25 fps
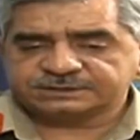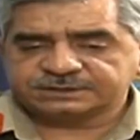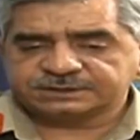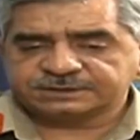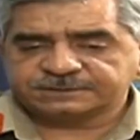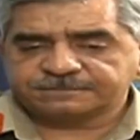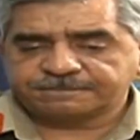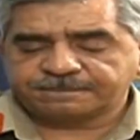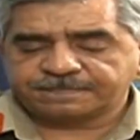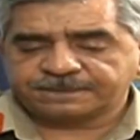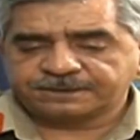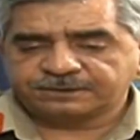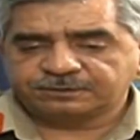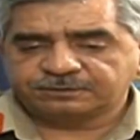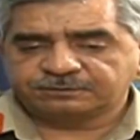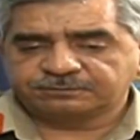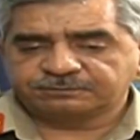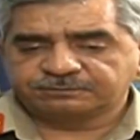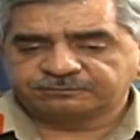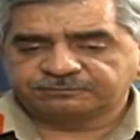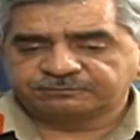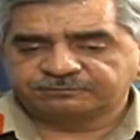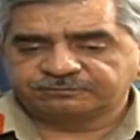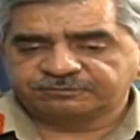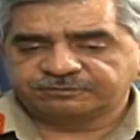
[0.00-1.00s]
Just look at
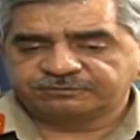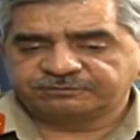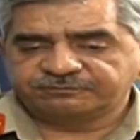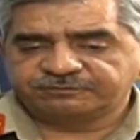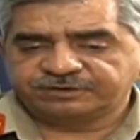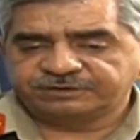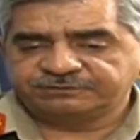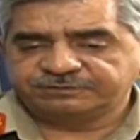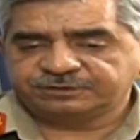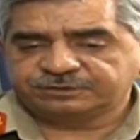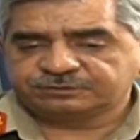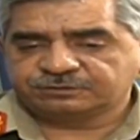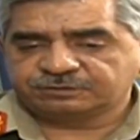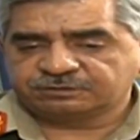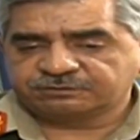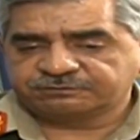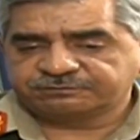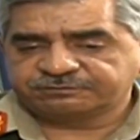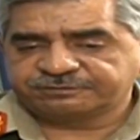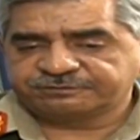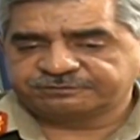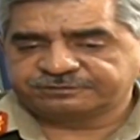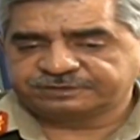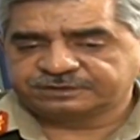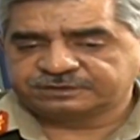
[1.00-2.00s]
this, when we talk
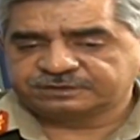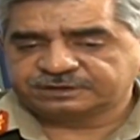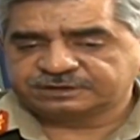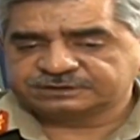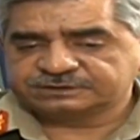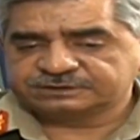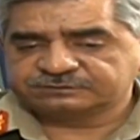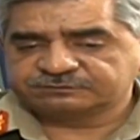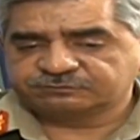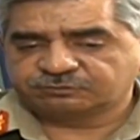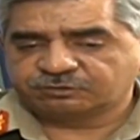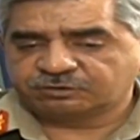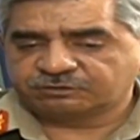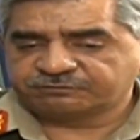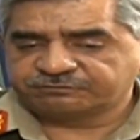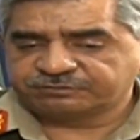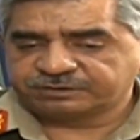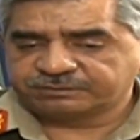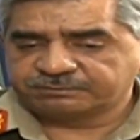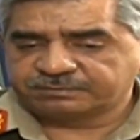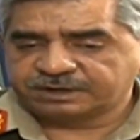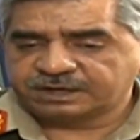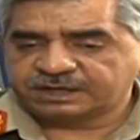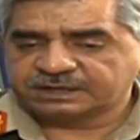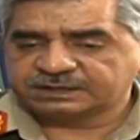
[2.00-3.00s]
of fifth generation
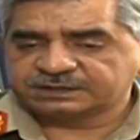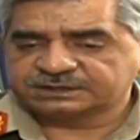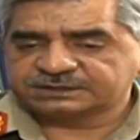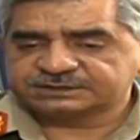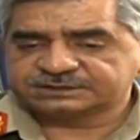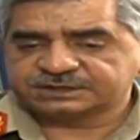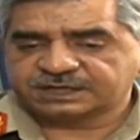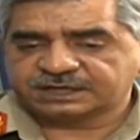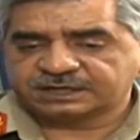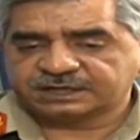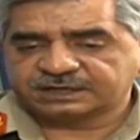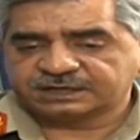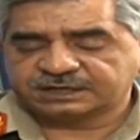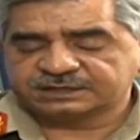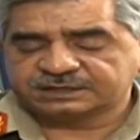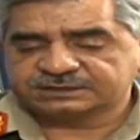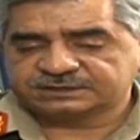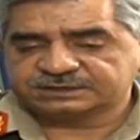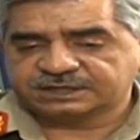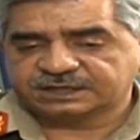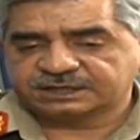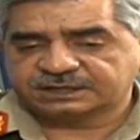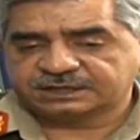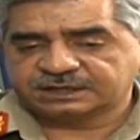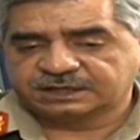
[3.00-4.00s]
warfare, my understanding
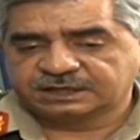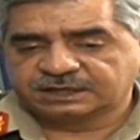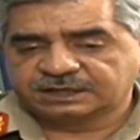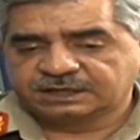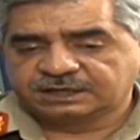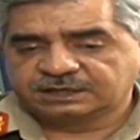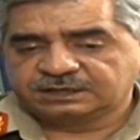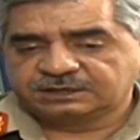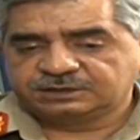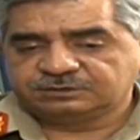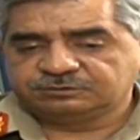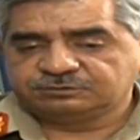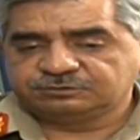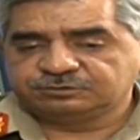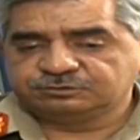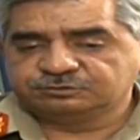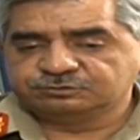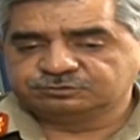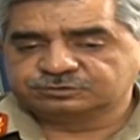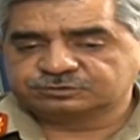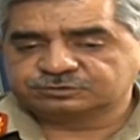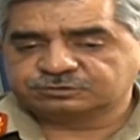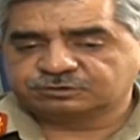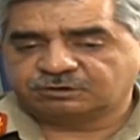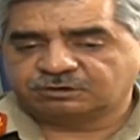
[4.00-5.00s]
is that you
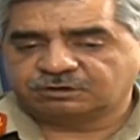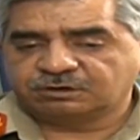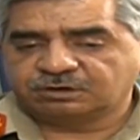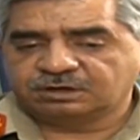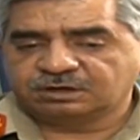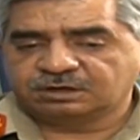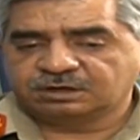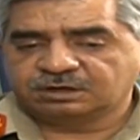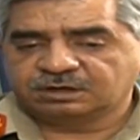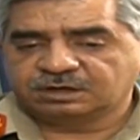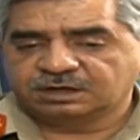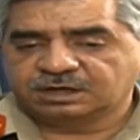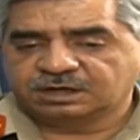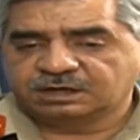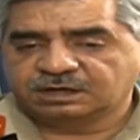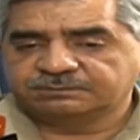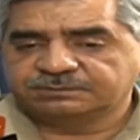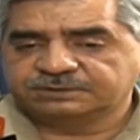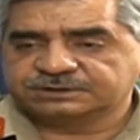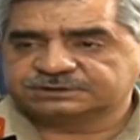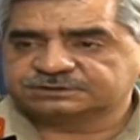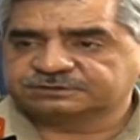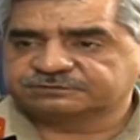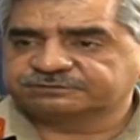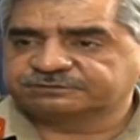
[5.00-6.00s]
use all
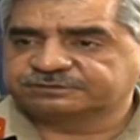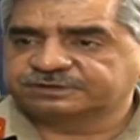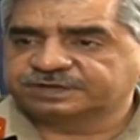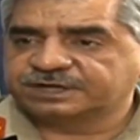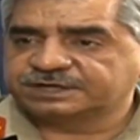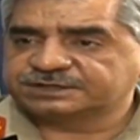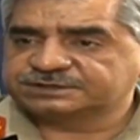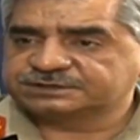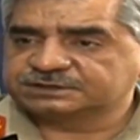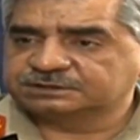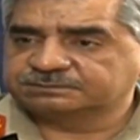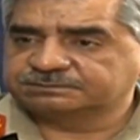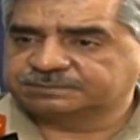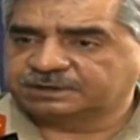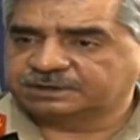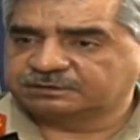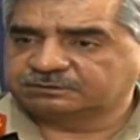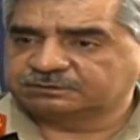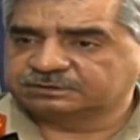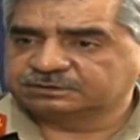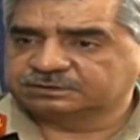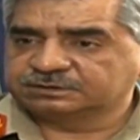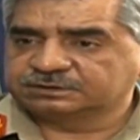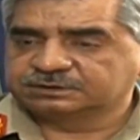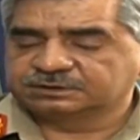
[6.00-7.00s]
elements of national
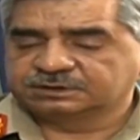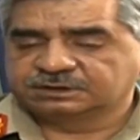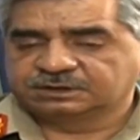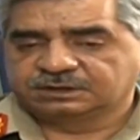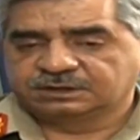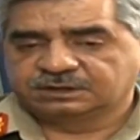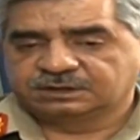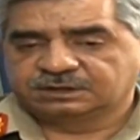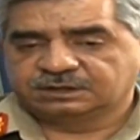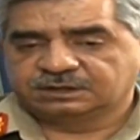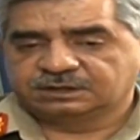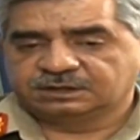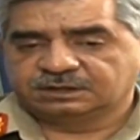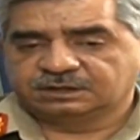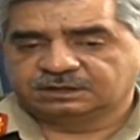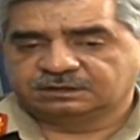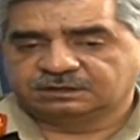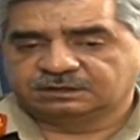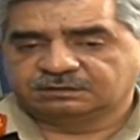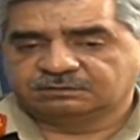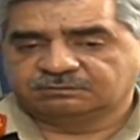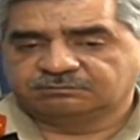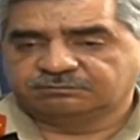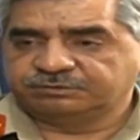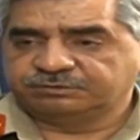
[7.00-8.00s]
power
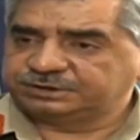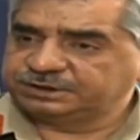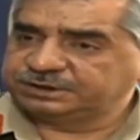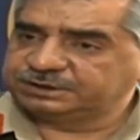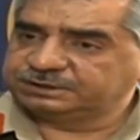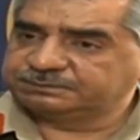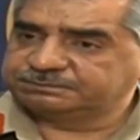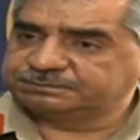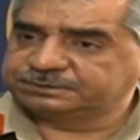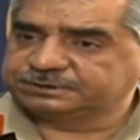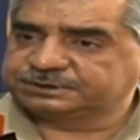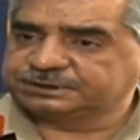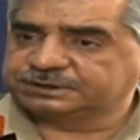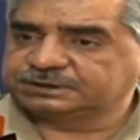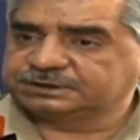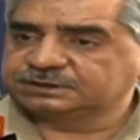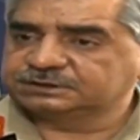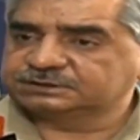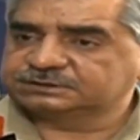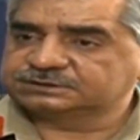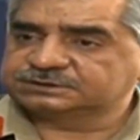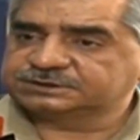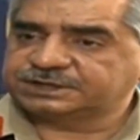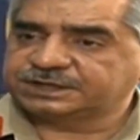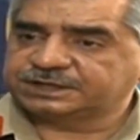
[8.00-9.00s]
within a
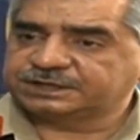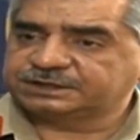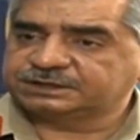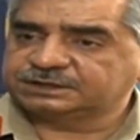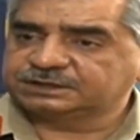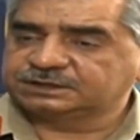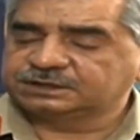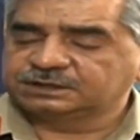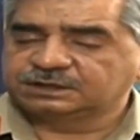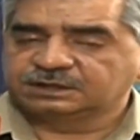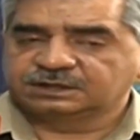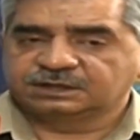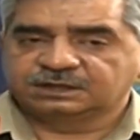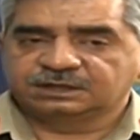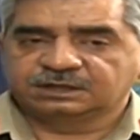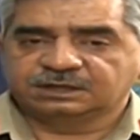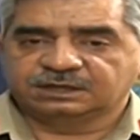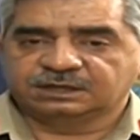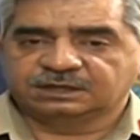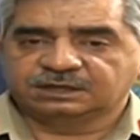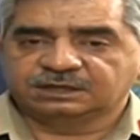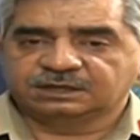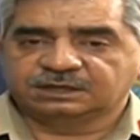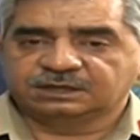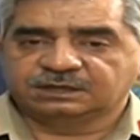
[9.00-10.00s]
particular state
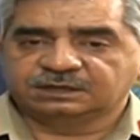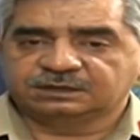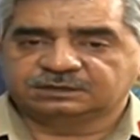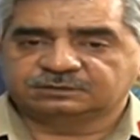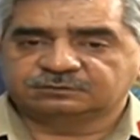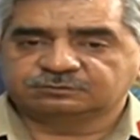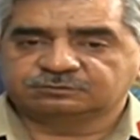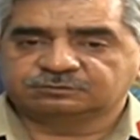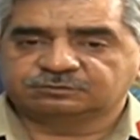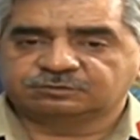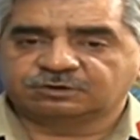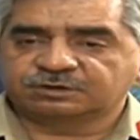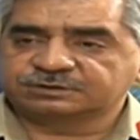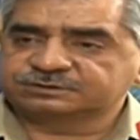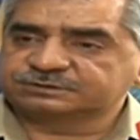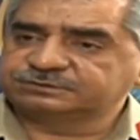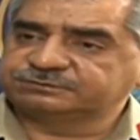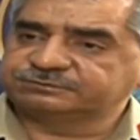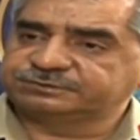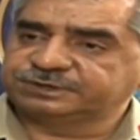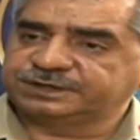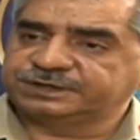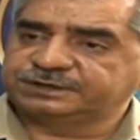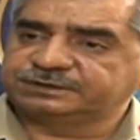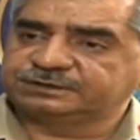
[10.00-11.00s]
to
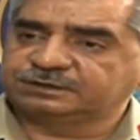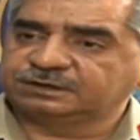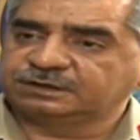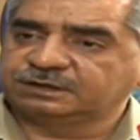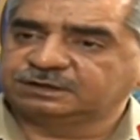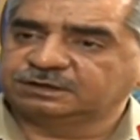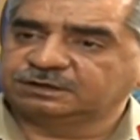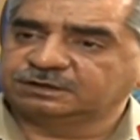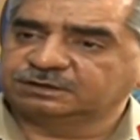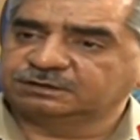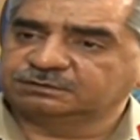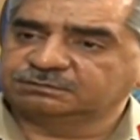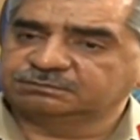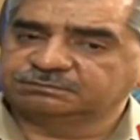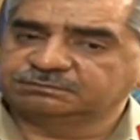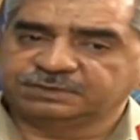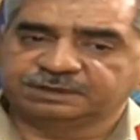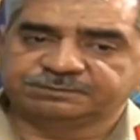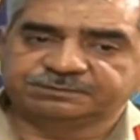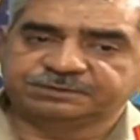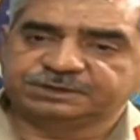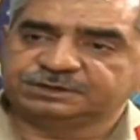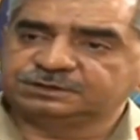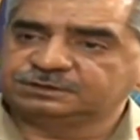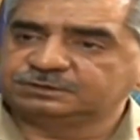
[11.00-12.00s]
concentrate on
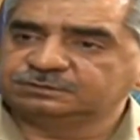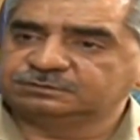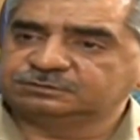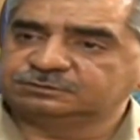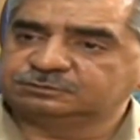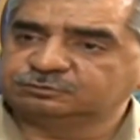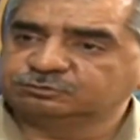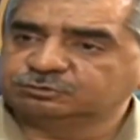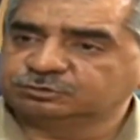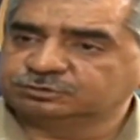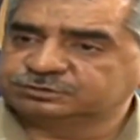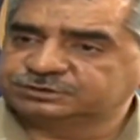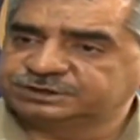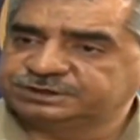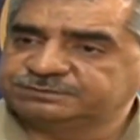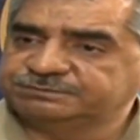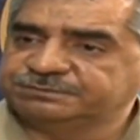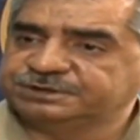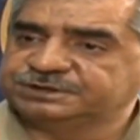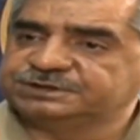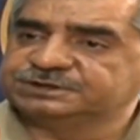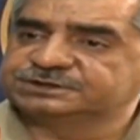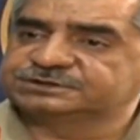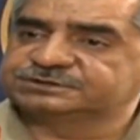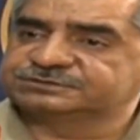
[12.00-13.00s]
maybe two or three
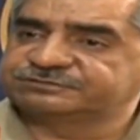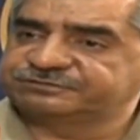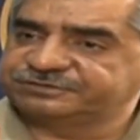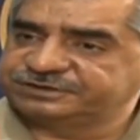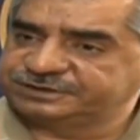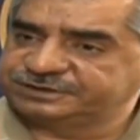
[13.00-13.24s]
major